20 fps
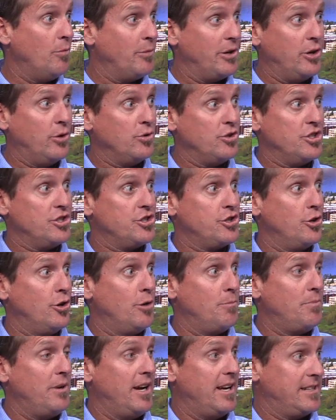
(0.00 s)
We don't just show
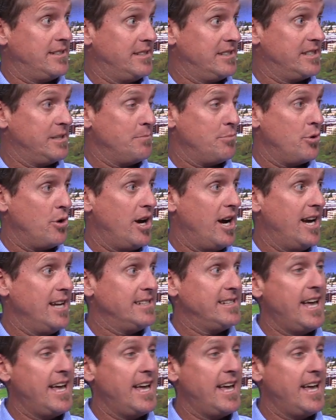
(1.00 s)
up as a surprise.